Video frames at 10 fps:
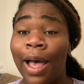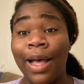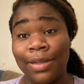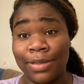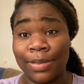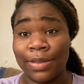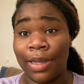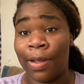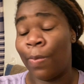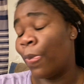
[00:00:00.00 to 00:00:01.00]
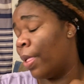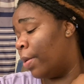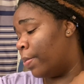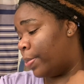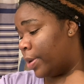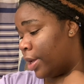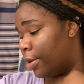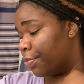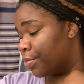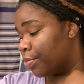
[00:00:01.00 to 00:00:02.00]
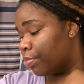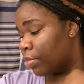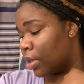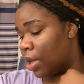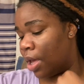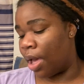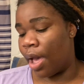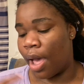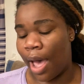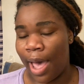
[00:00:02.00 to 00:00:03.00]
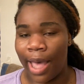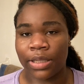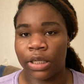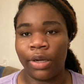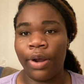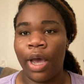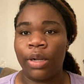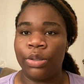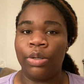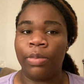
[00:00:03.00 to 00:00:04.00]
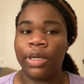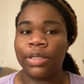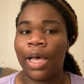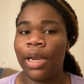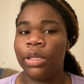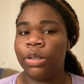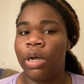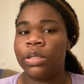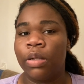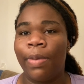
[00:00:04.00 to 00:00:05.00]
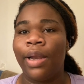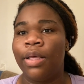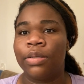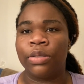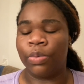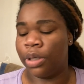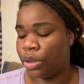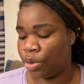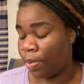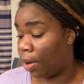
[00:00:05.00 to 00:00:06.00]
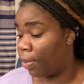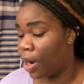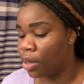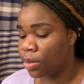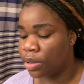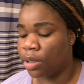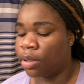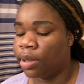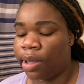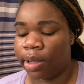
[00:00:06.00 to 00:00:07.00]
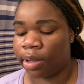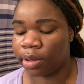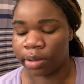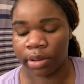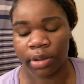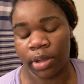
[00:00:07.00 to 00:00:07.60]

I still say it. But I had to learn how to do them because I didn't trust nobody else to really do my brows. And like,